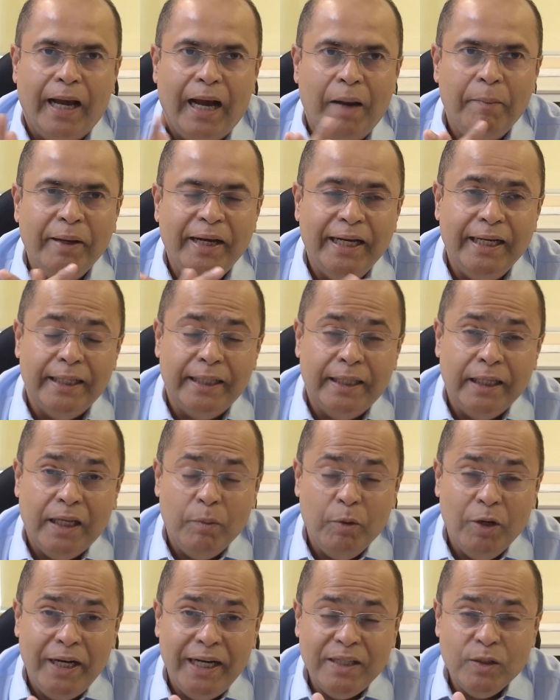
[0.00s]
mean, the
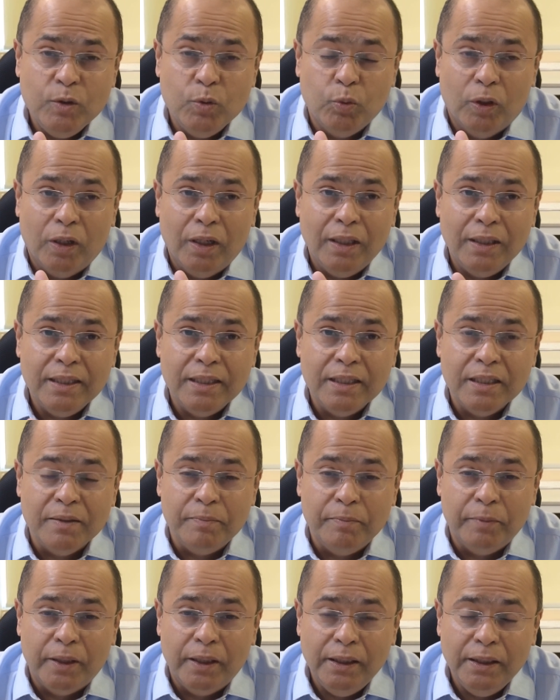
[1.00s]
Kubernetes world is
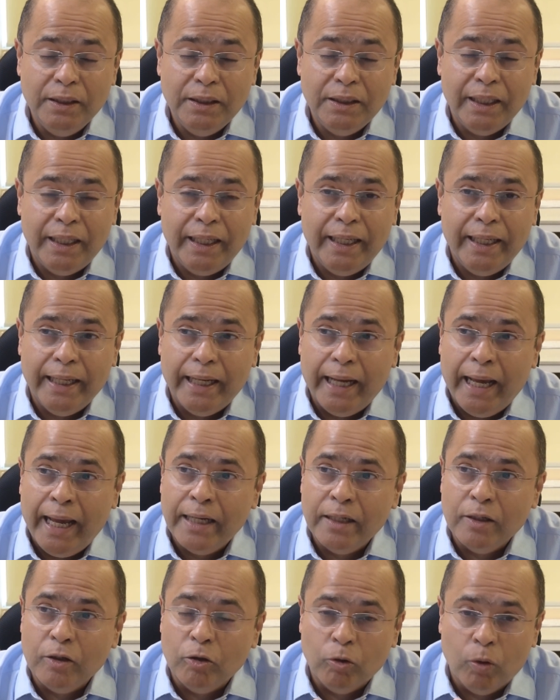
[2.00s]
emerging
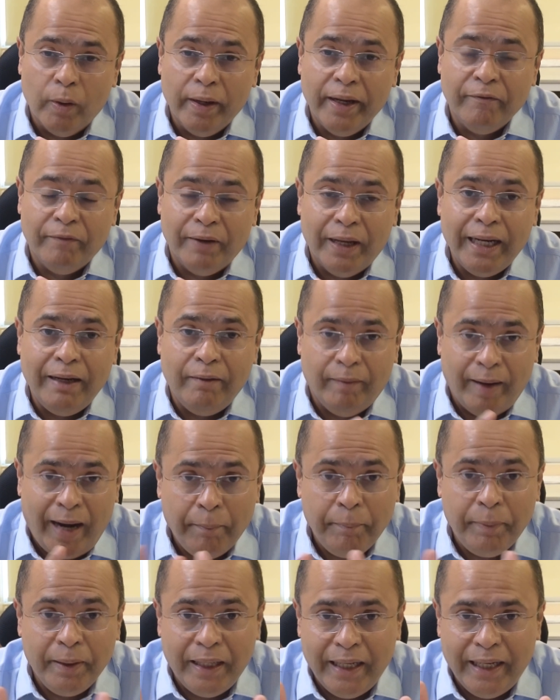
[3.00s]
and growing very
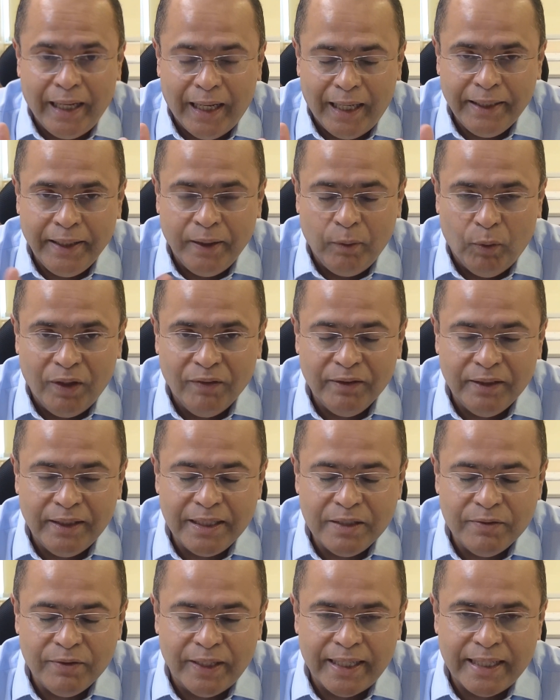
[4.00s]
rapidly. I think one of the
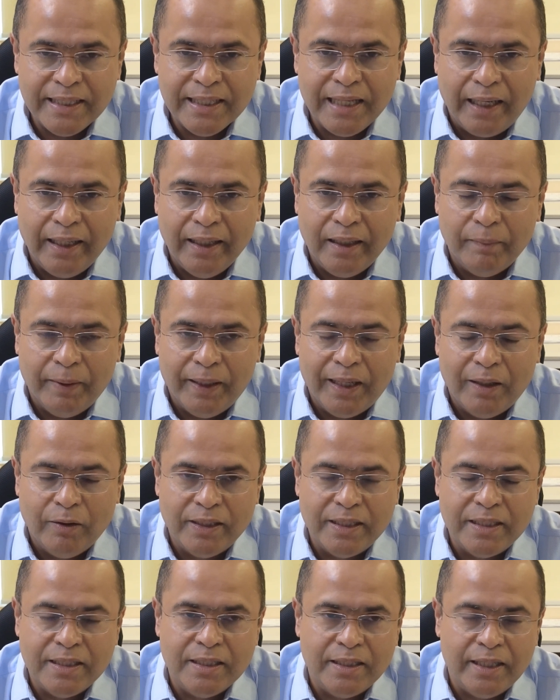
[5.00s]
things we're excited about
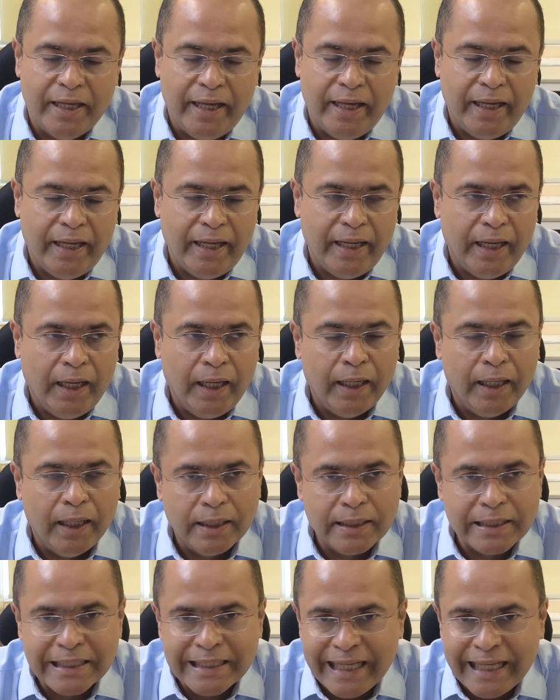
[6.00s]
is the
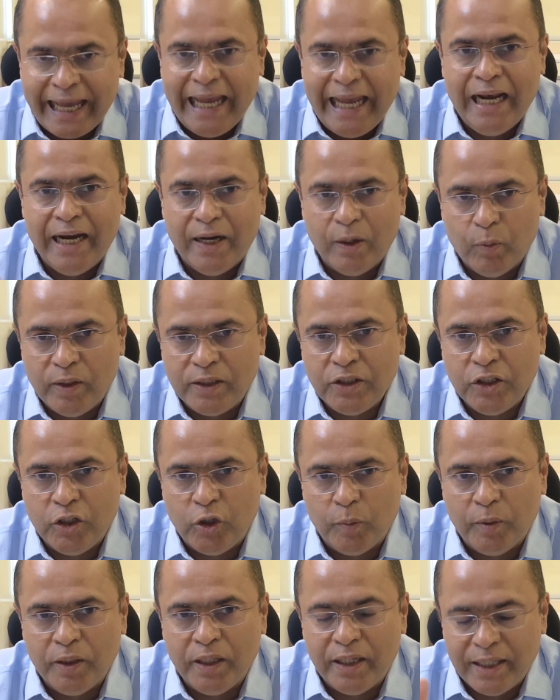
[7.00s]
scale at which
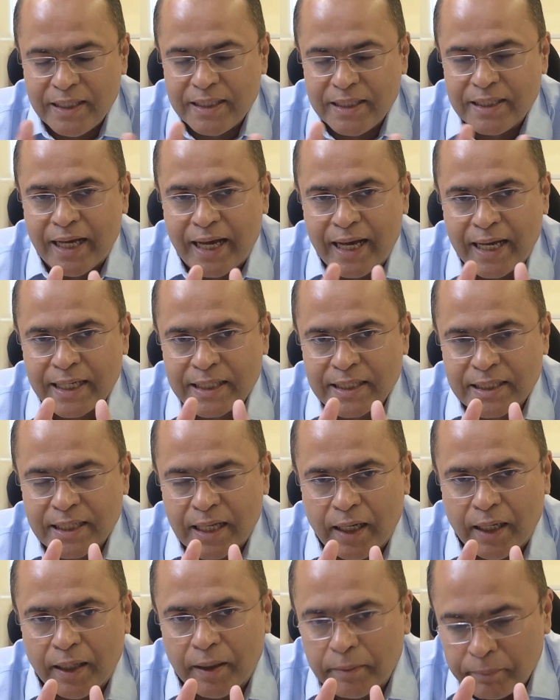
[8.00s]
Kubernetes has,
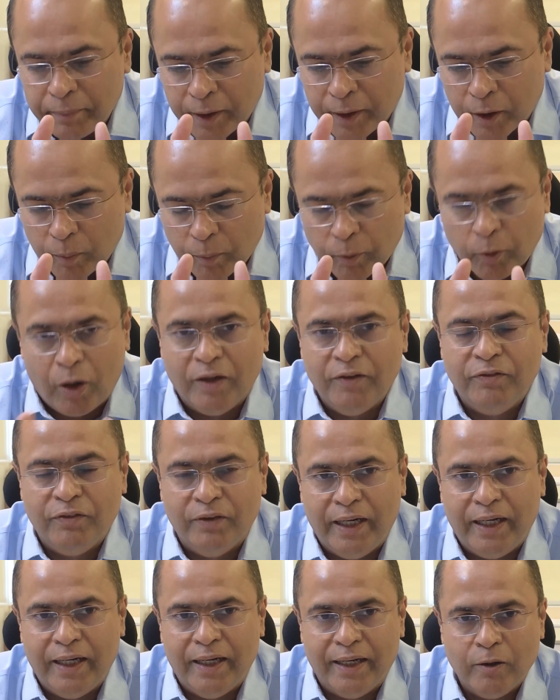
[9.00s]

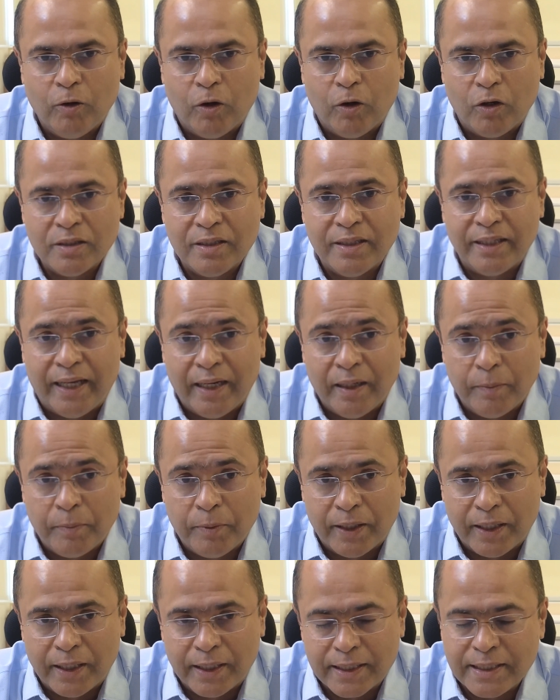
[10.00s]
proliferated across the
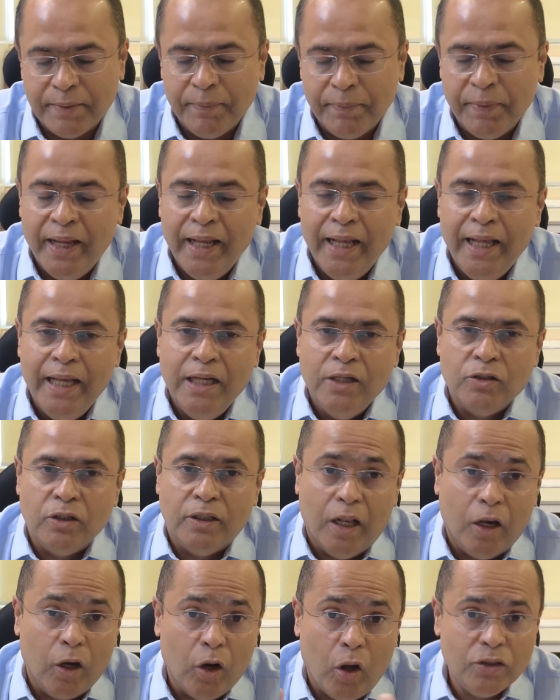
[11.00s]
enterprise. So there are
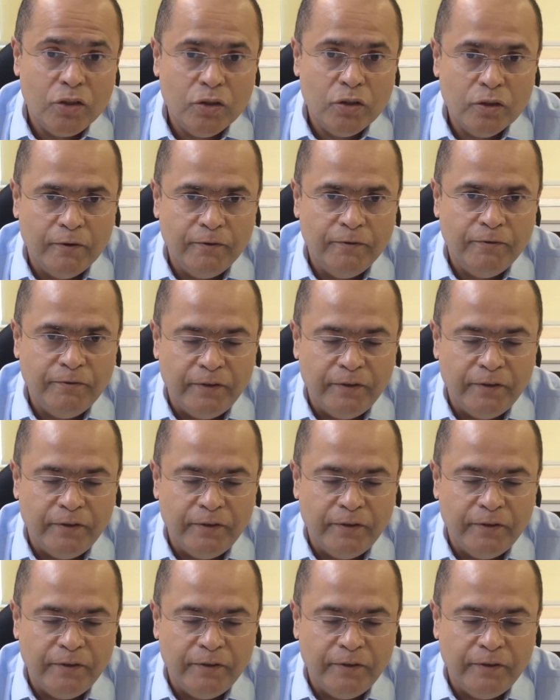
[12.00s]
lots of,